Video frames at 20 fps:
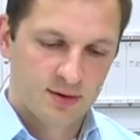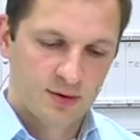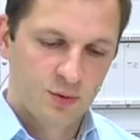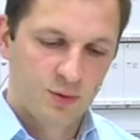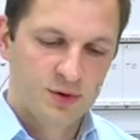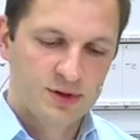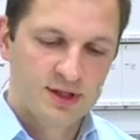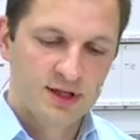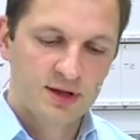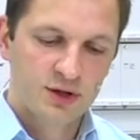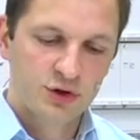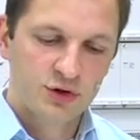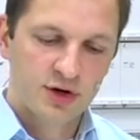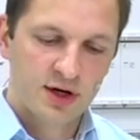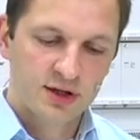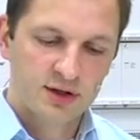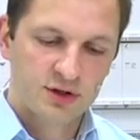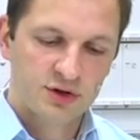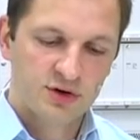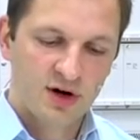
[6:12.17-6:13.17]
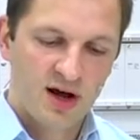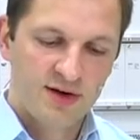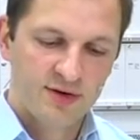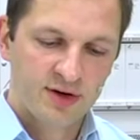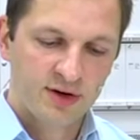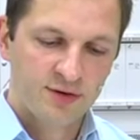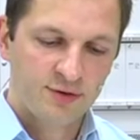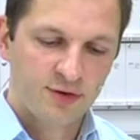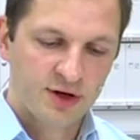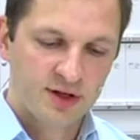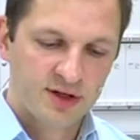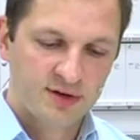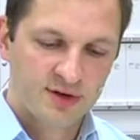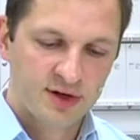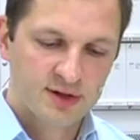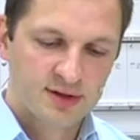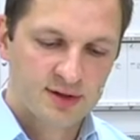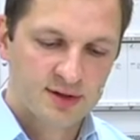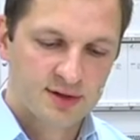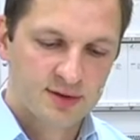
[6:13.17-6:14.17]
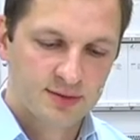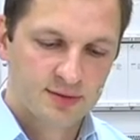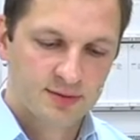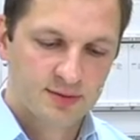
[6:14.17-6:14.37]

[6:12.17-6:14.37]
We see the truck driving in front of us.